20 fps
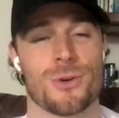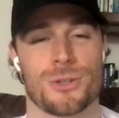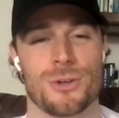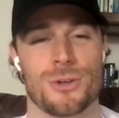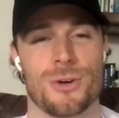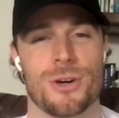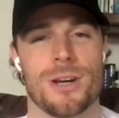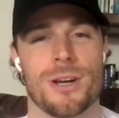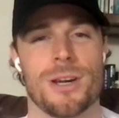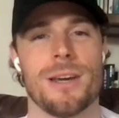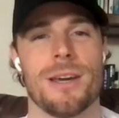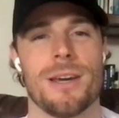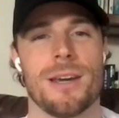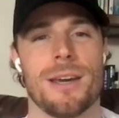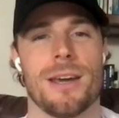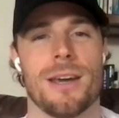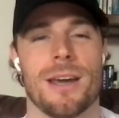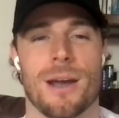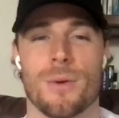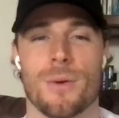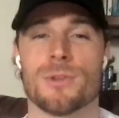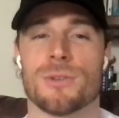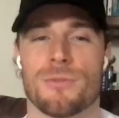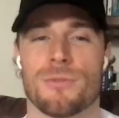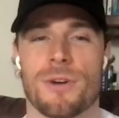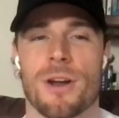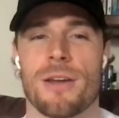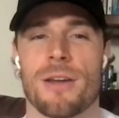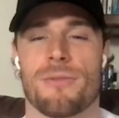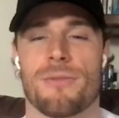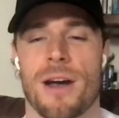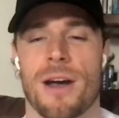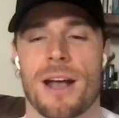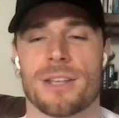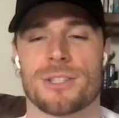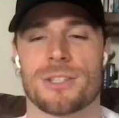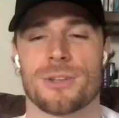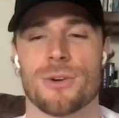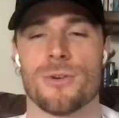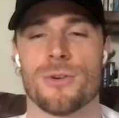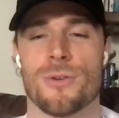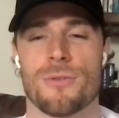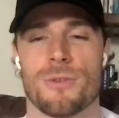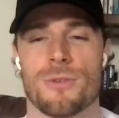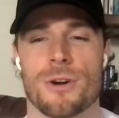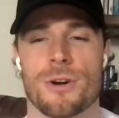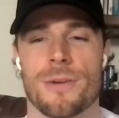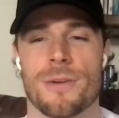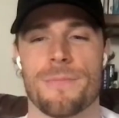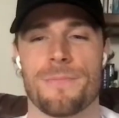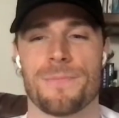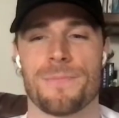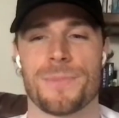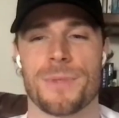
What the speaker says: So it was a very fast turnover.